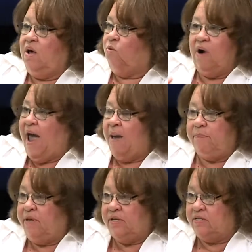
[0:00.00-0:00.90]
were
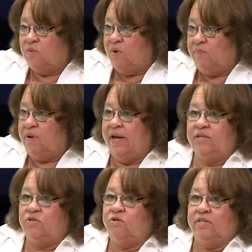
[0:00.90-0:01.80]
happiest at one
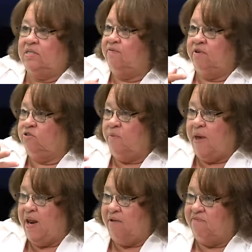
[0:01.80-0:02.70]
place, or they suffered a
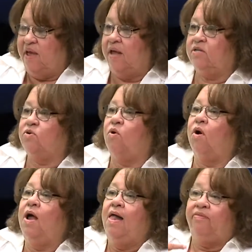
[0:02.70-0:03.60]
traumatic event,
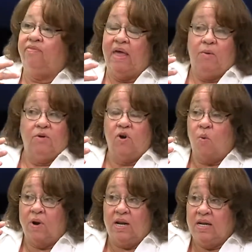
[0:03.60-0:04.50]
or they don't
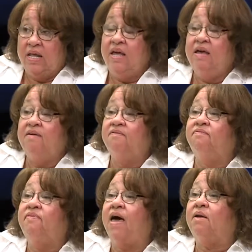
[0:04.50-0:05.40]
want to
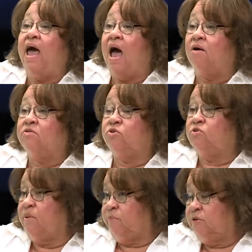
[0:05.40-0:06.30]
leave that house or
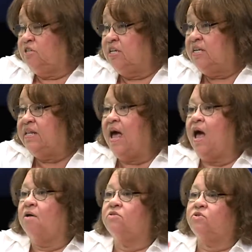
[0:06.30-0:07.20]
the person in the
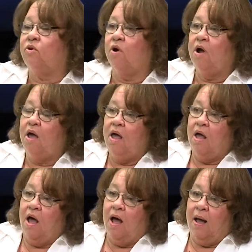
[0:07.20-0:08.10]
house, or.
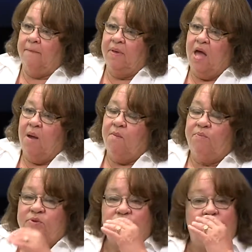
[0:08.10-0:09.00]

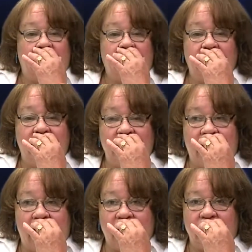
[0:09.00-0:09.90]
But the
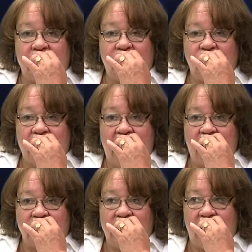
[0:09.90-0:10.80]
attachment is when they
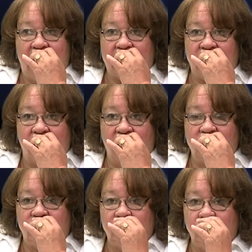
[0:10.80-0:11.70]
actually latch on
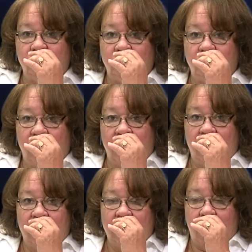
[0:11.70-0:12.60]
to
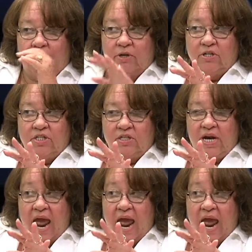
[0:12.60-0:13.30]
a person